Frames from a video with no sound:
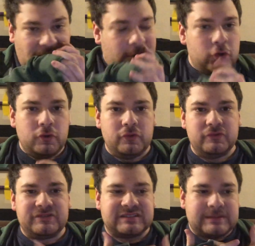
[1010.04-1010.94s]

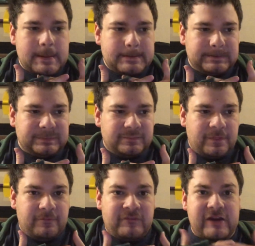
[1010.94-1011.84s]
who's
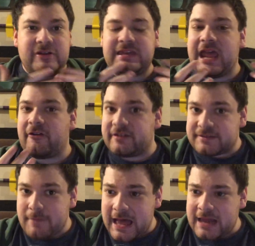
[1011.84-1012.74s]
very
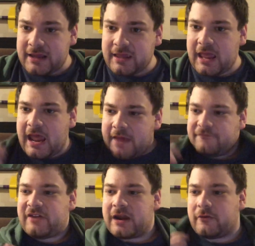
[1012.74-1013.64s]
charismatic
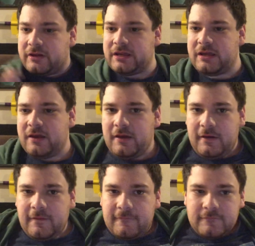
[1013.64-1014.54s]
and very
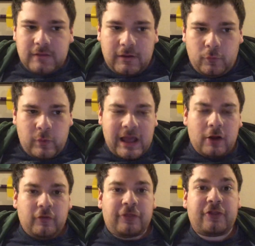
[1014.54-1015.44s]

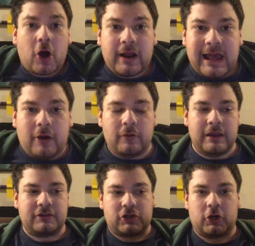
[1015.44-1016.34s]
well thought out
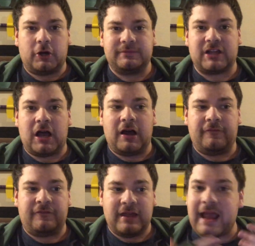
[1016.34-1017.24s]
in terms
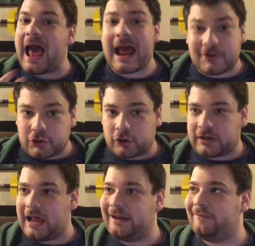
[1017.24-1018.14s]
of an actor,
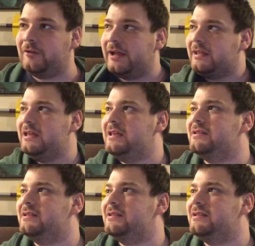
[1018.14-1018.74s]
kind of like